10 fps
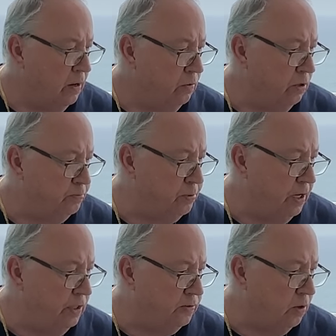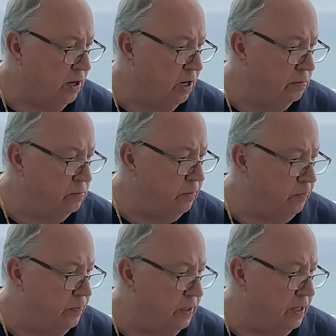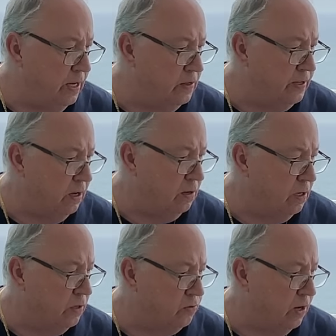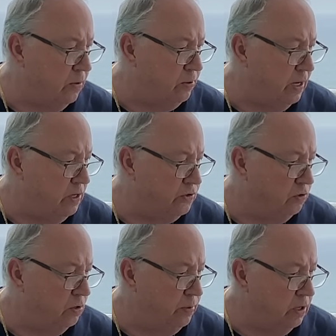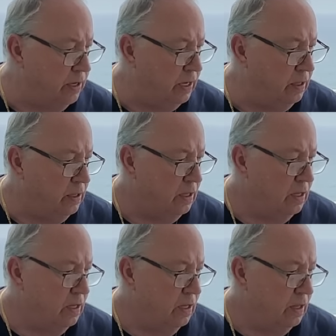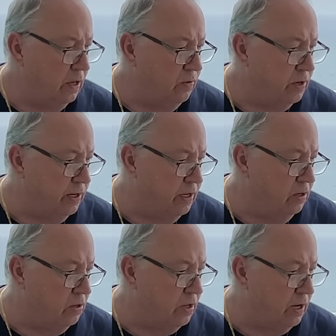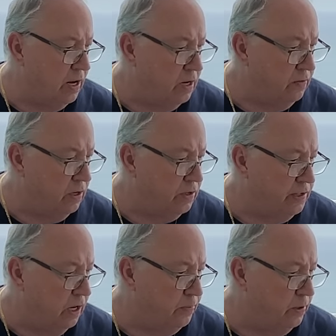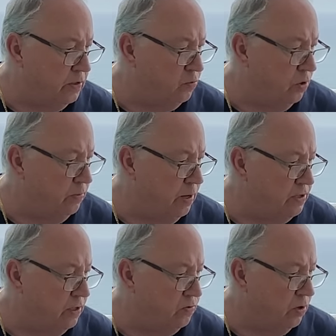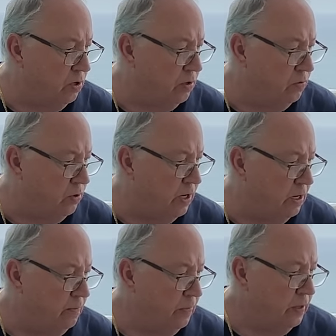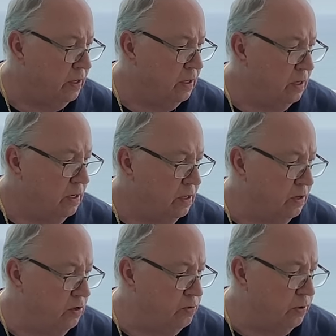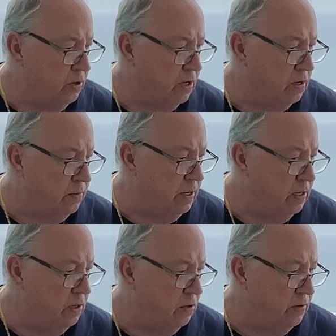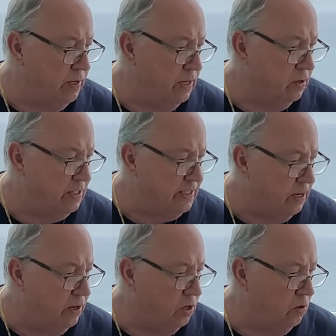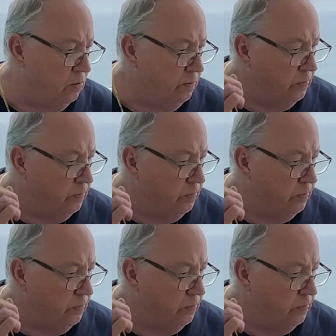with pleas for help as the outlaws rampaged through the building. They want to kill the lot of us. Help us, one message read. The news program El Noticiero